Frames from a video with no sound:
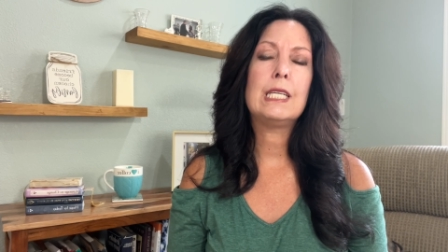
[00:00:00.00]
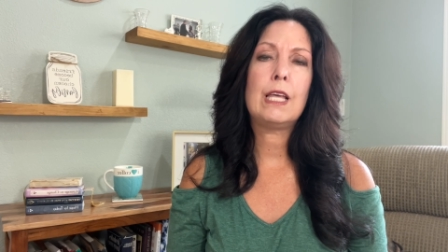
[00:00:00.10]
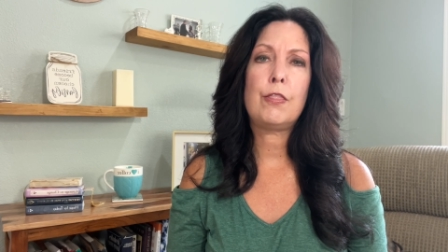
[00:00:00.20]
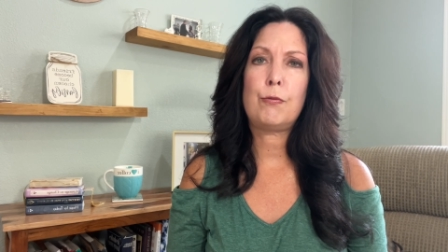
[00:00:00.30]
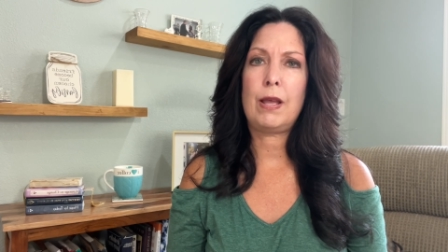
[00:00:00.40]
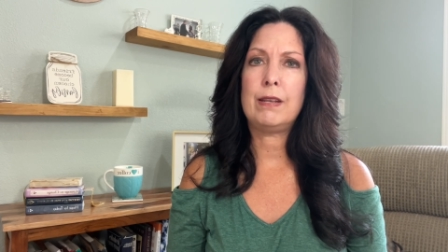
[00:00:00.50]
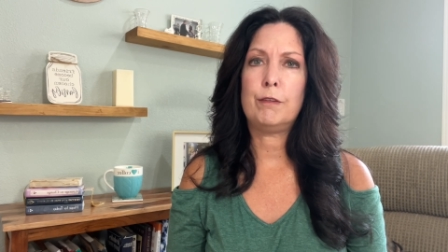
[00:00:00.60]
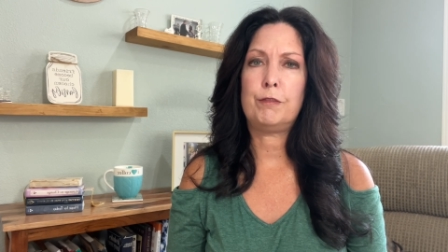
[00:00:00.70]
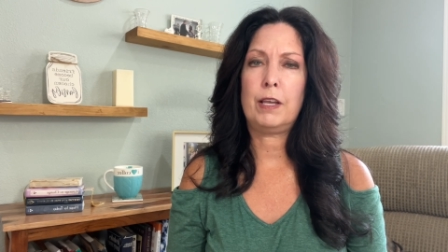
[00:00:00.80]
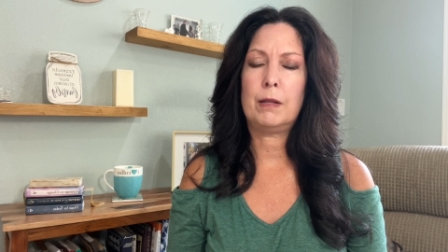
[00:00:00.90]
can threaten a
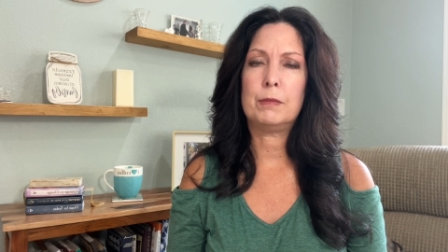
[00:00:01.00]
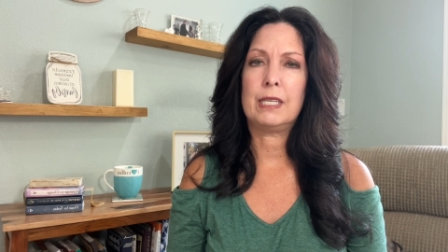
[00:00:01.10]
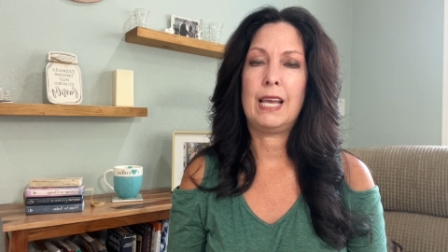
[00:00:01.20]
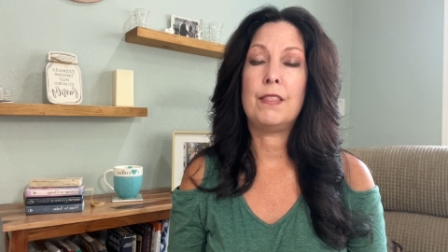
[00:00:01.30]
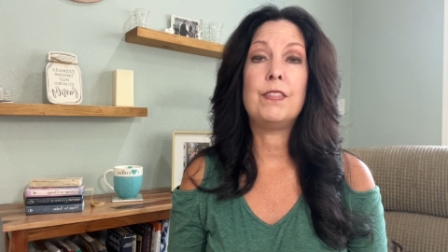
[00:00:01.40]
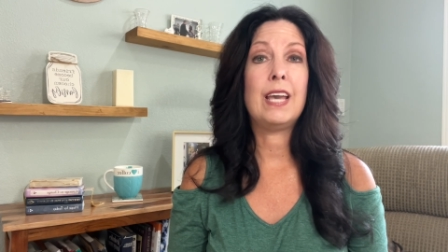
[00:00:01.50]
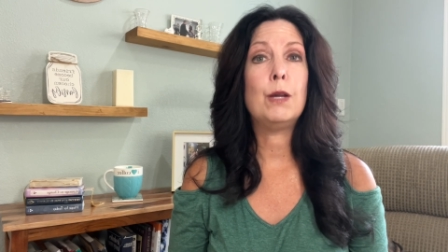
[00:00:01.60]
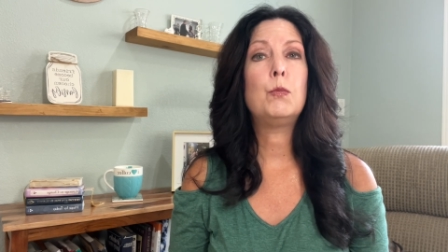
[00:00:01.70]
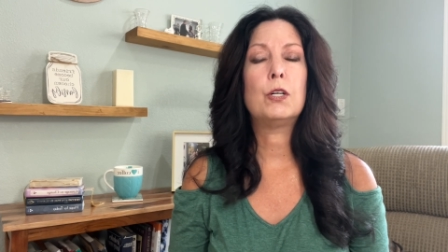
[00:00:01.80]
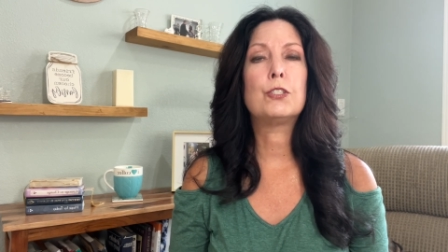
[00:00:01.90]
family and they
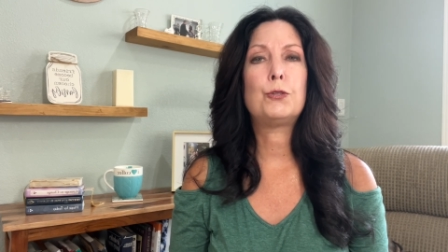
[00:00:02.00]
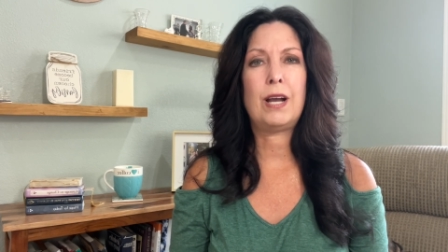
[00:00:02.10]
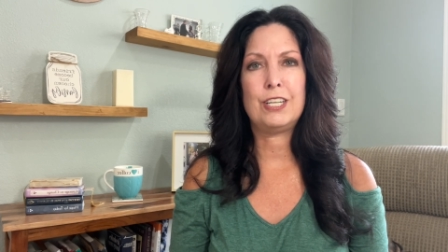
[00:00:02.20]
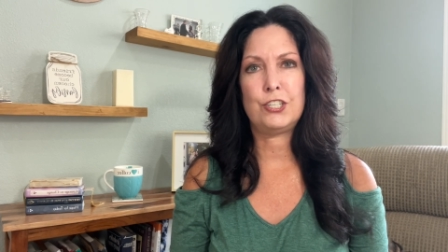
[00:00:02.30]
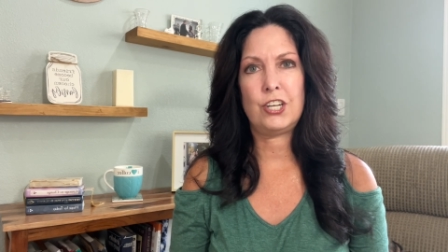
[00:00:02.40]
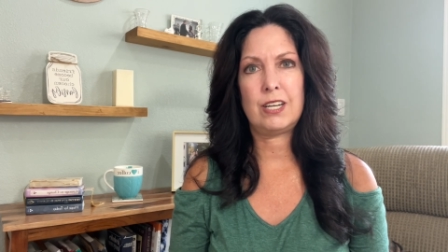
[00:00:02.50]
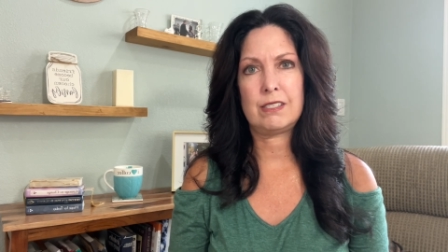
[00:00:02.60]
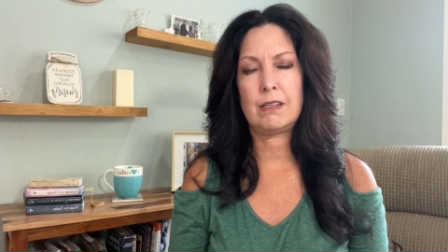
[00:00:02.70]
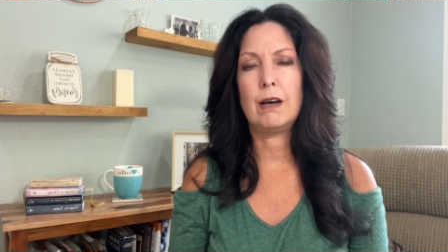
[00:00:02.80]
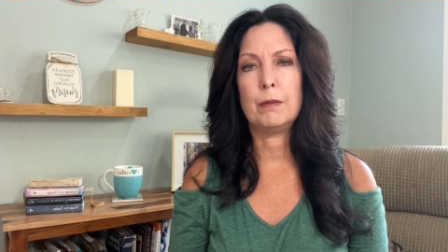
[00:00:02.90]
will try to shut
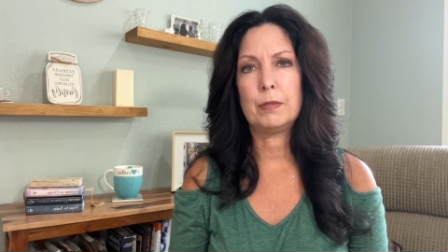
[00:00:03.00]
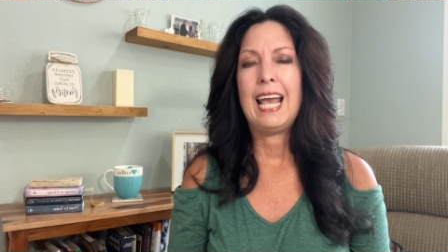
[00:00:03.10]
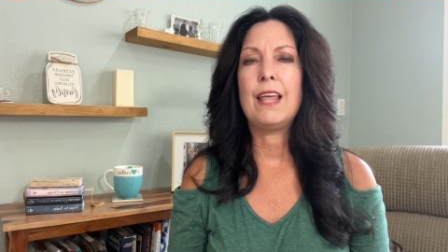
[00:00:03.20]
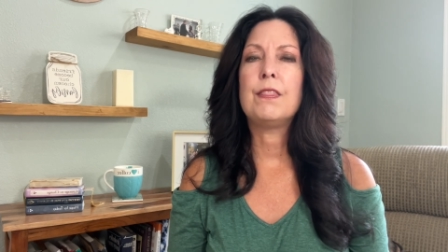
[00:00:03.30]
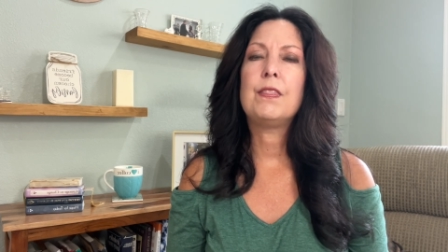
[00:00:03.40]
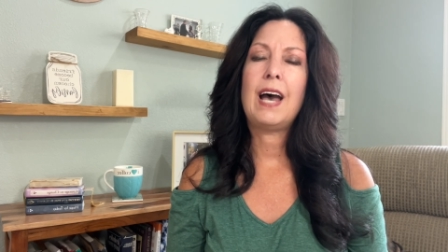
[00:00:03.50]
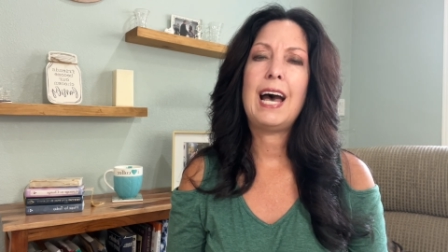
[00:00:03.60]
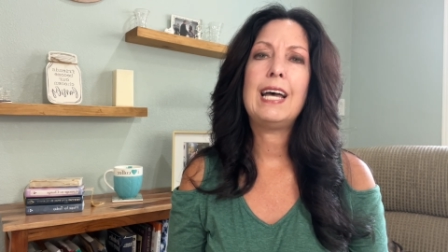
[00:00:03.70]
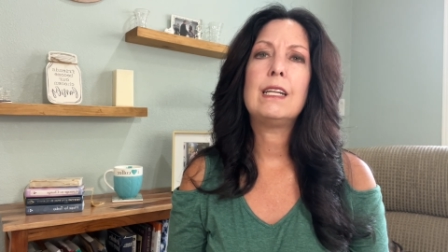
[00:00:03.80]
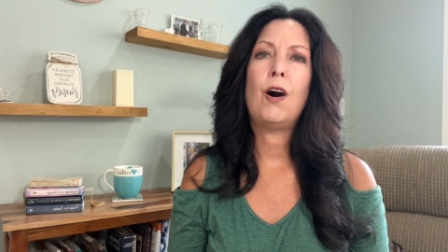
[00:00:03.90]
us up. And
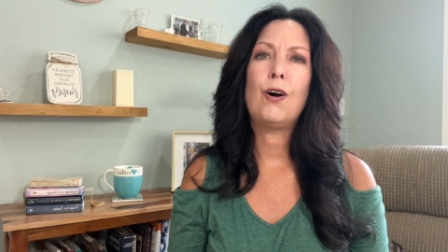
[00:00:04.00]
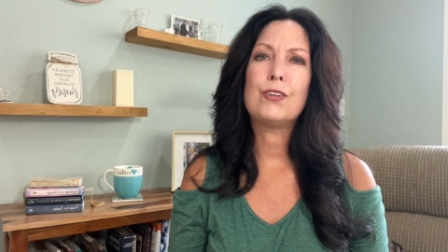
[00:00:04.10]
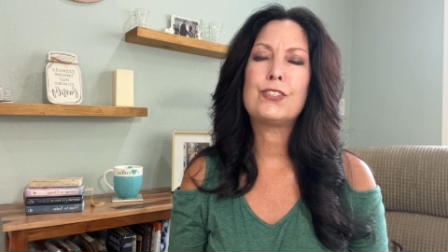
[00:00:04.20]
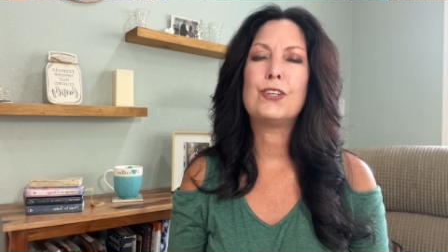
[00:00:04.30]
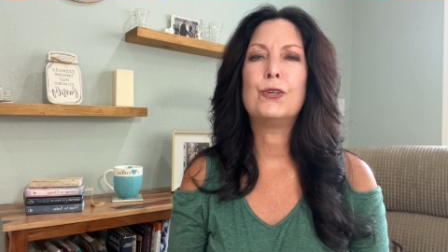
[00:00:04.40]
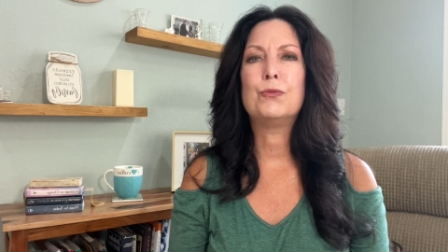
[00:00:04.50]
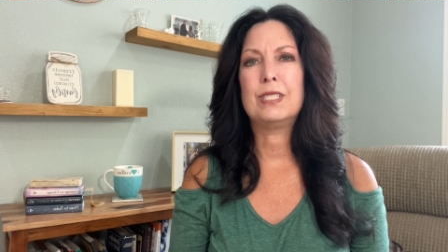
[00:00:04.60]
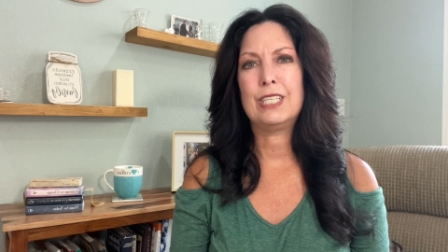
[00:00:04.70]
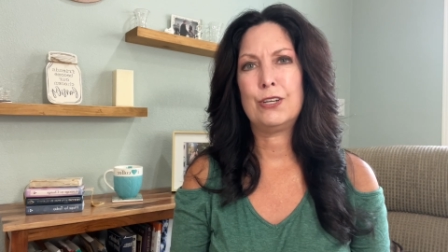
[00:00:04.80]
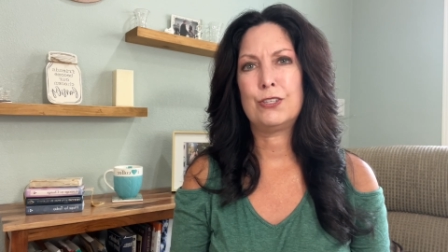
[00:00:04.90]
that also
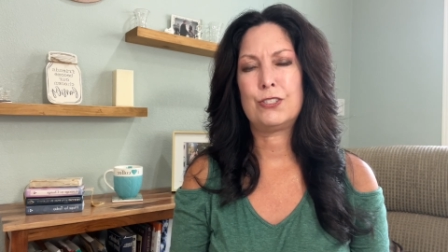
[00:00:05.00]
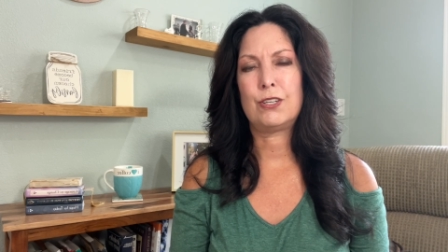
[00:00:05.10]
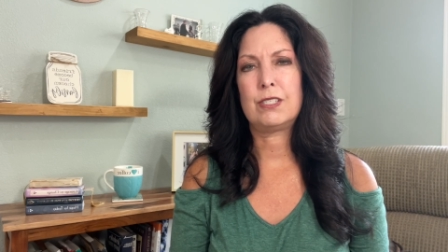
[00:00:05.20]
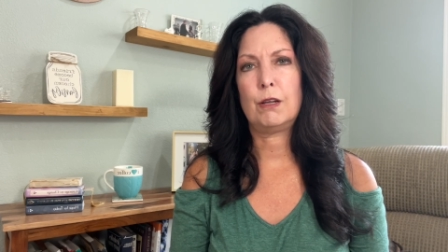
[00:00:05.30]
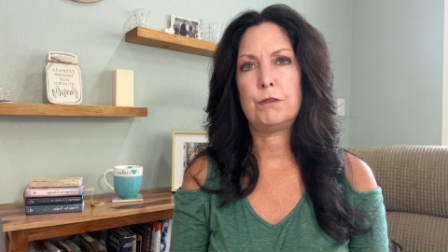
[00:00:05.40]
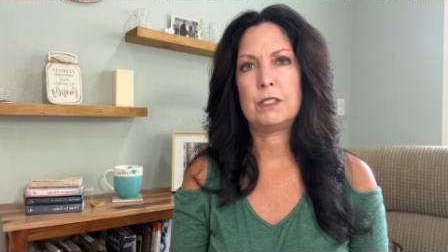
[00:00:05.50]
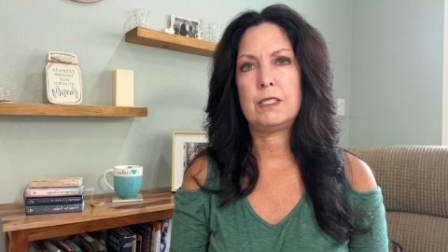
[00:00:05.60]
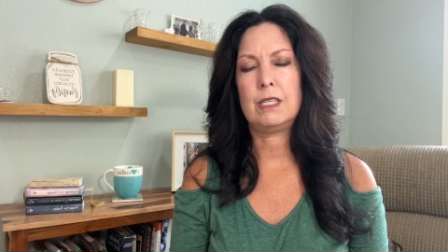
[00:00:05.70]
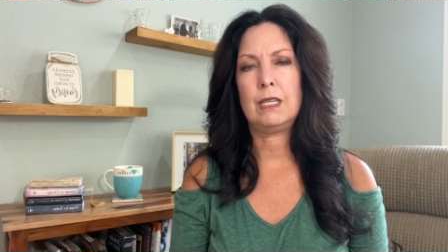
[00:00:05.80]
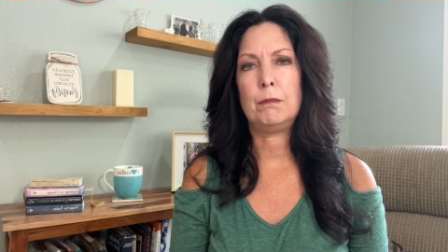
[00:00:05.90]
really hurts our self
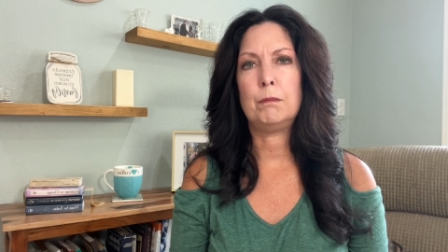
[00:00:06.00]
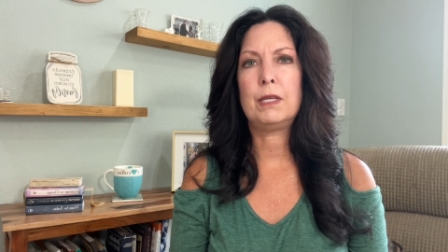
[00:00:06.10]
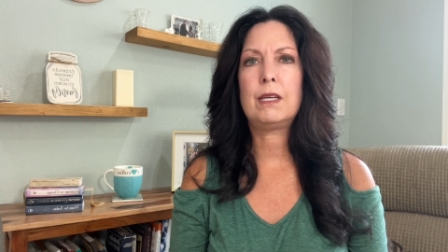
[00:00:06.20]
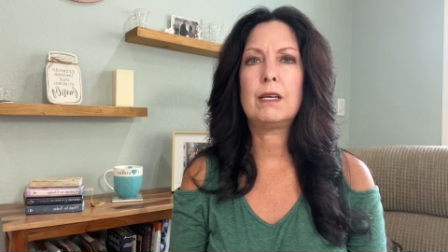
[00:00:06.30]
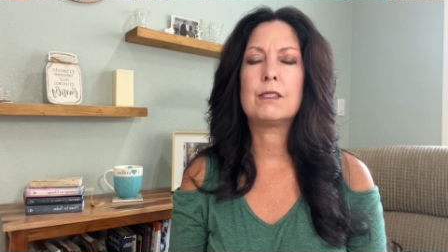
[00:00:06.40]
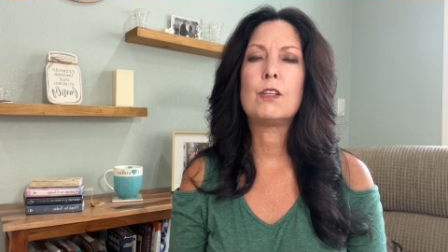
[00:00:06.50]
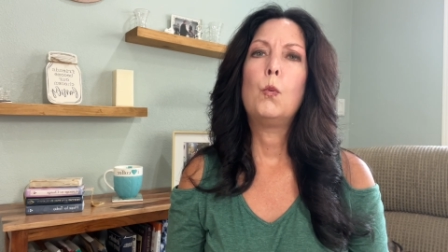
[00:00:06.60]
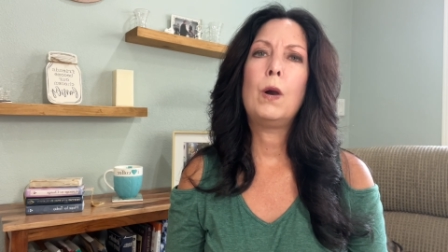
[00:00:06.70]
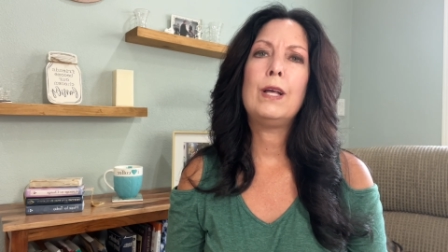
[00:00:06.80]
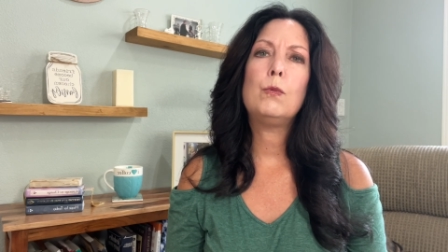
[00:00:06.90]
esteem because
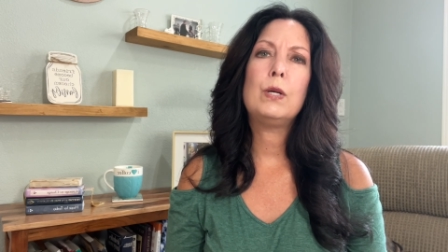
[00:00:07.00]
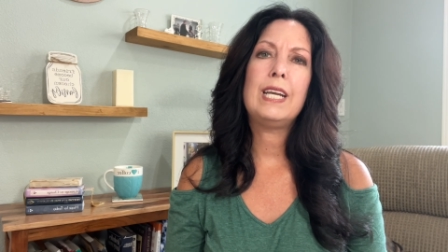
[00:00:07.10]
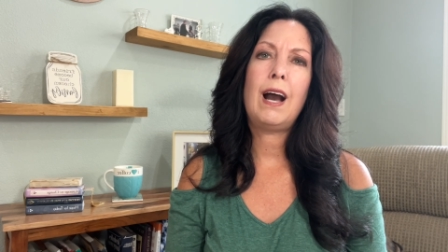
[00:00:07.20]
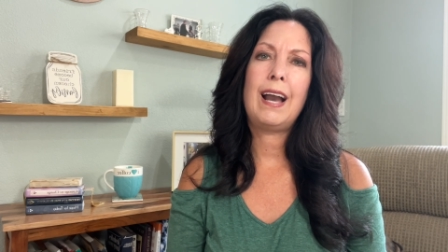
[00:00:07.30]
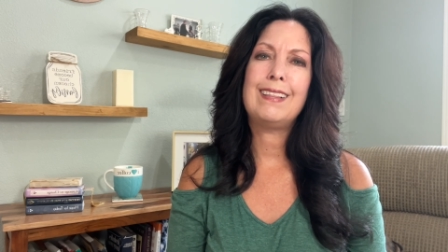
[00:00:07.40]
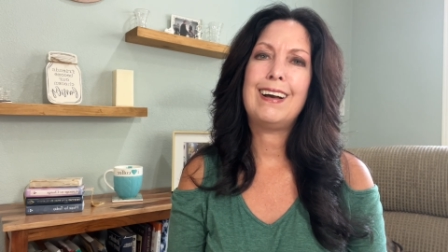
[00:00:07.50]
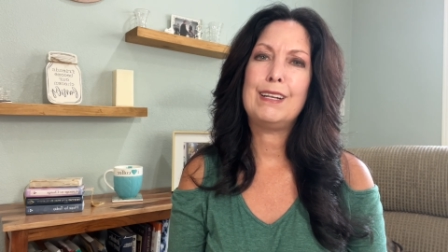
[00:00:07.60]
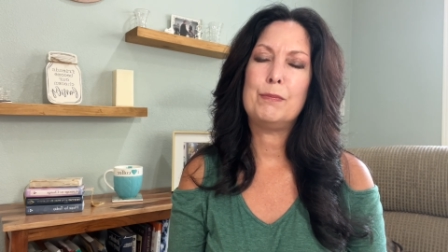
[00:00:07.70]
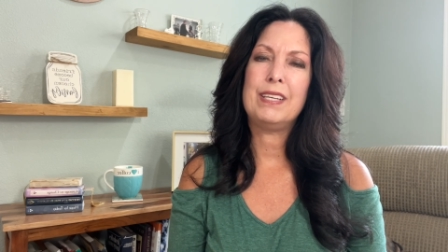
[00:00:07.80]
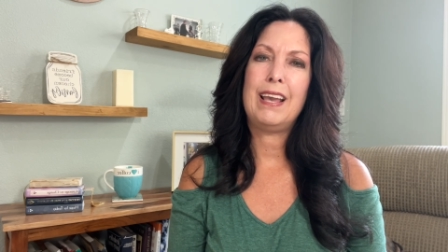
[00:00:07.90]
when we highlight
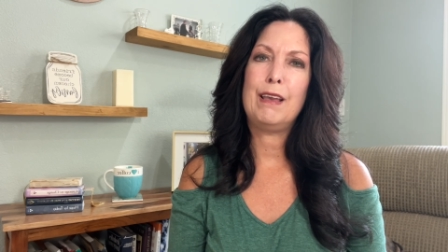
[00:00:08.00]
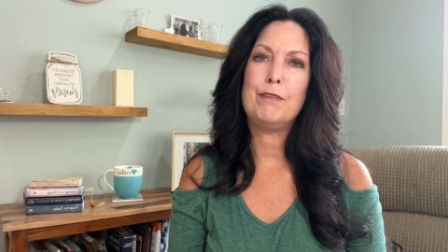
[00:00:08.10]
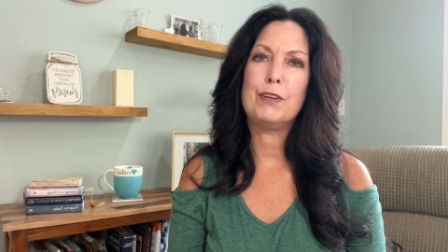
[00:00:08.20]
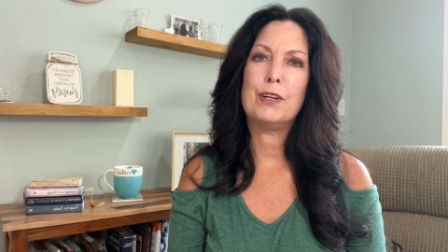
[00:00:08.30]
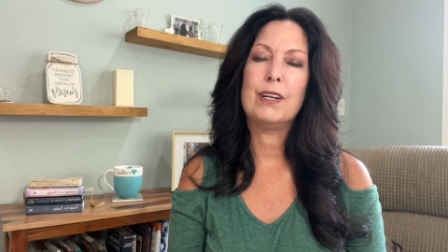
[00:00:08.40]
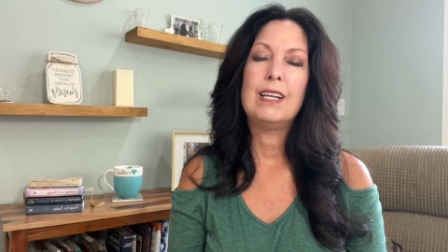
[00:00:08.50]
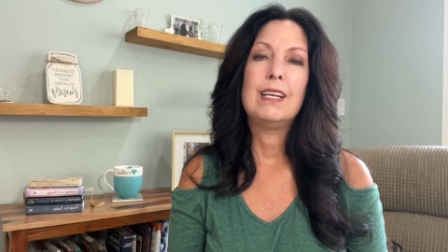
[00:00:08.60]
a behavior